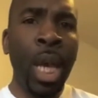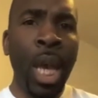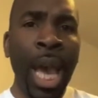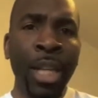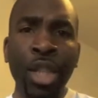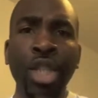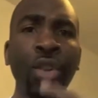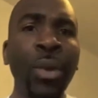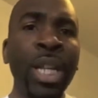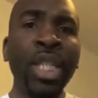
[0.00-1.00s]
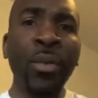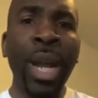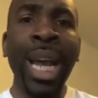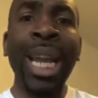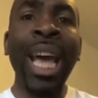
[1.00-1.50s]
And just to
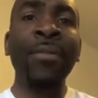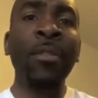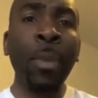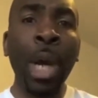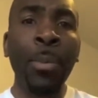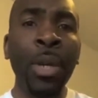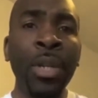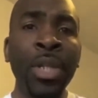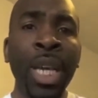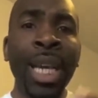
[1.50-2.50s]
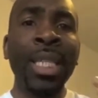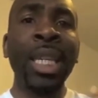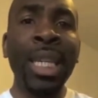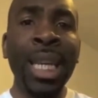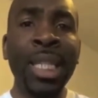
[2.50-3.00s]
reiterate, a life of purpose is
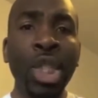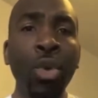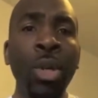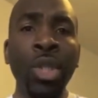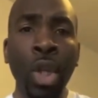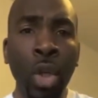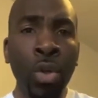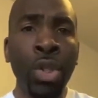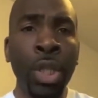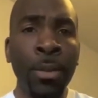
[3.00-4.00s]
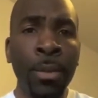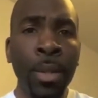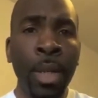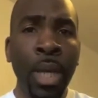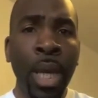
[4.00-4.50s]
connected to a solution.
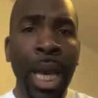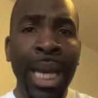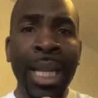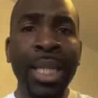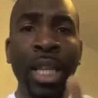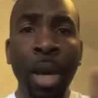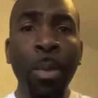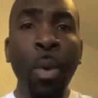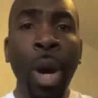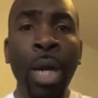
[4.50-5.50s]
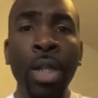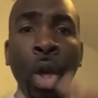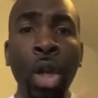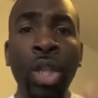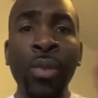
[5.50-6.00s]
And I said, number one,
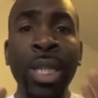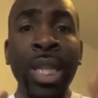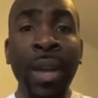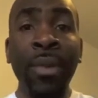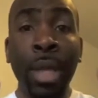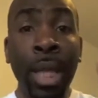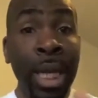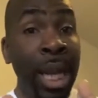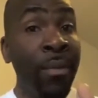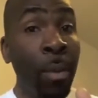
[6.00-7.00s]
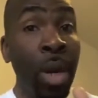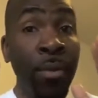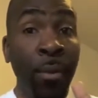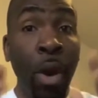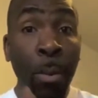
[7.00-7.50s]
God created everything and everyone
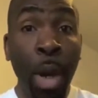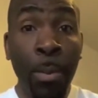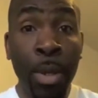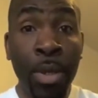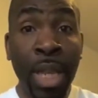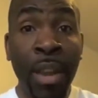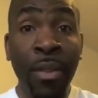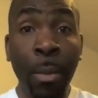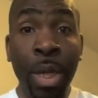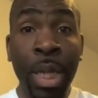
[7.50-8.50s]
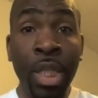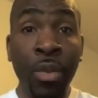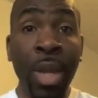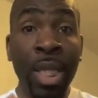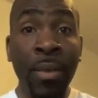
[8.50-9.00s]
for a purpose. Everybody is
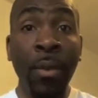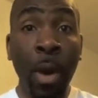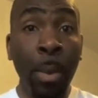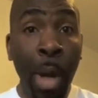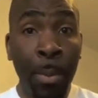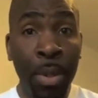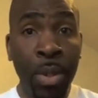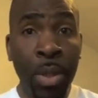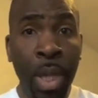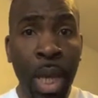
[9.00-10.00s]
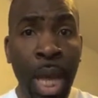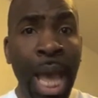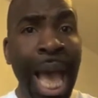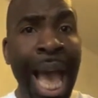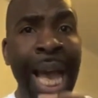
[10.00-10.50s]
created for a purpose.
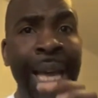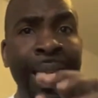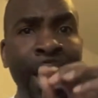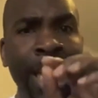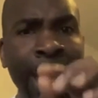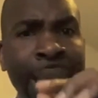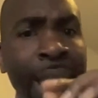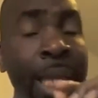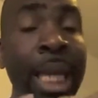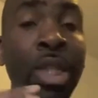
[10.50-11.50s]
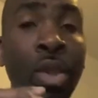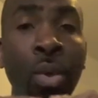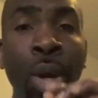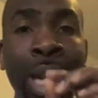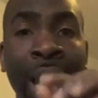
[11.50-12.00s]
And the key thing
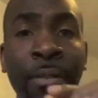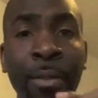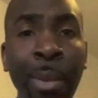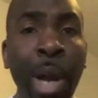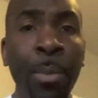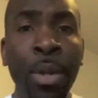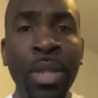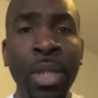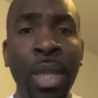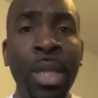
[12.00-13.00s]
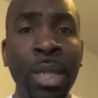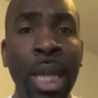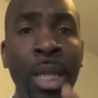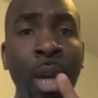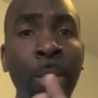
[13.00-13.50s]
to a life of purpose is
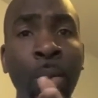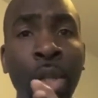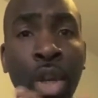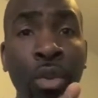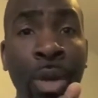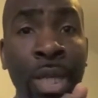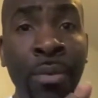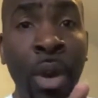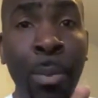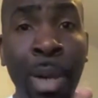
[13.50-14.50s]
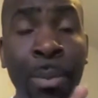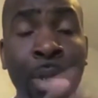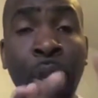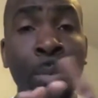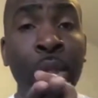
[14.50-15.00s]
understanding, number one, you're created for a
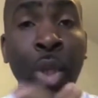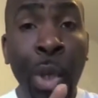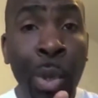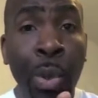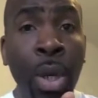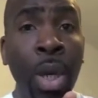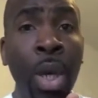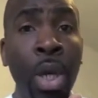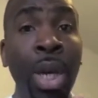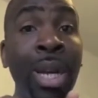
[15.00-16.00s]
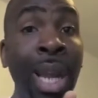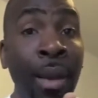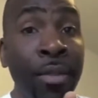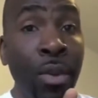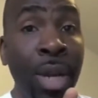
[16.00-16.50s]
purpose. Number two, God
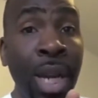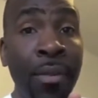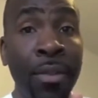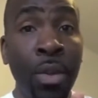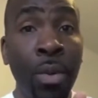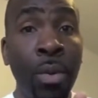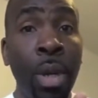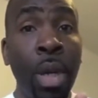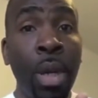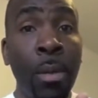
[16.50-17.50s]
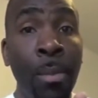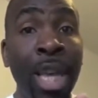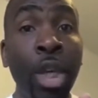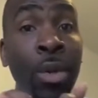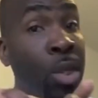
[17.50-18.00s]
loves you enough to
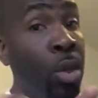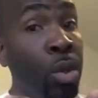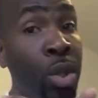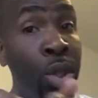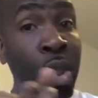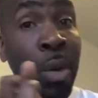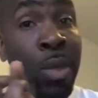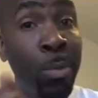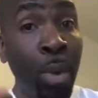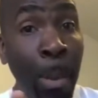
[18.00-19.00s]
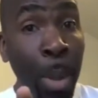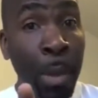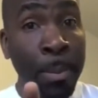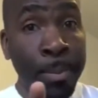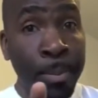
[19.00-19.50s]
make you a solution to someone's problem.